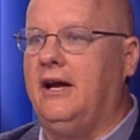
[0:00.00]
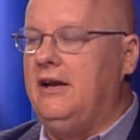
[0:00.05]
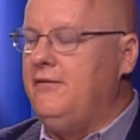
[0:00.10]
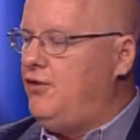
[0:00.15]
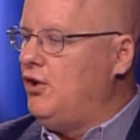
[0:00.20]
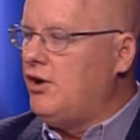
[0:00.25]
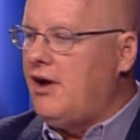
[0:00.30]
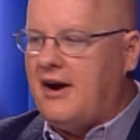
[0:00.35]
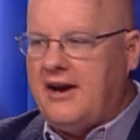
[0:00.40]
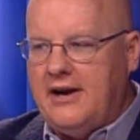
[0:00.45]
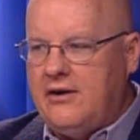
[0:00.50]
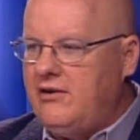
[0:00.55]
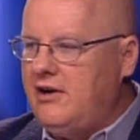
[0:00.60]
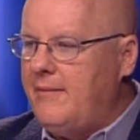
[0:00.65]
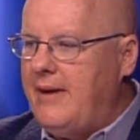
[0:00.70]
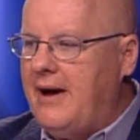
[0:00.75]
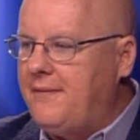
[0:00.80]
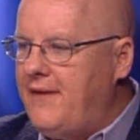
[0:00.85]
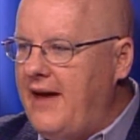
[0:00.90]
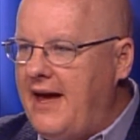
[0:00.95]
And if you're not angry
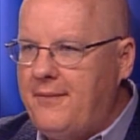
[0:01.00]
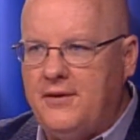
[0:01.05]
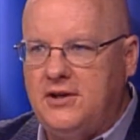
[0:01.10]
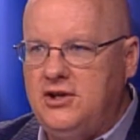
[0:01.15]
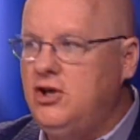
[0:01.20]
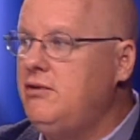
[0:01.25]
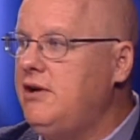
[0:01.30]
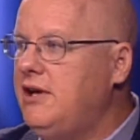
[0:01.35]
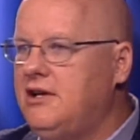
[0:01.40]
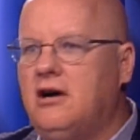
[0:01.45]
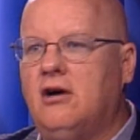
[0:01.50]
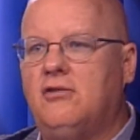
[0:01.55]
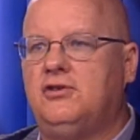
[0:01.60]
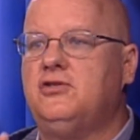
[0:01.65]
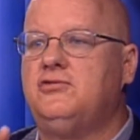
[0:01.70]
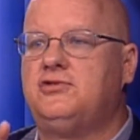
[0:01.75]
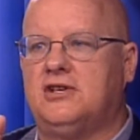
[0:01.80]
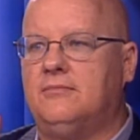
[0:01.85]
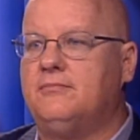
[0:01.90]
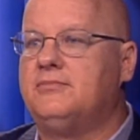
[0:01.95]
about that, then you need to go
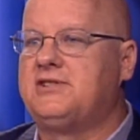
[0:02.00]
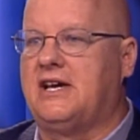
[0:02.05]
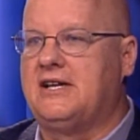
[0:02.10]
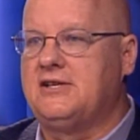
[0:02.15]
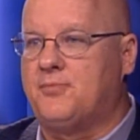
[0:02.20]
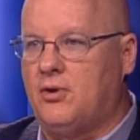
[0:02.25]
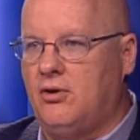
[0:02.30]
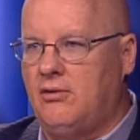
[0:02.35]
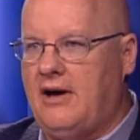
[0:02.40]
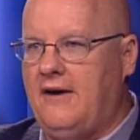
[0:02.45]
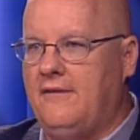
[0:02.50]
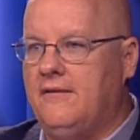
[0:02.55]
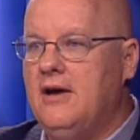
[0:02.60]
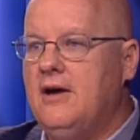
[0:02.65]
do something besides pro-life.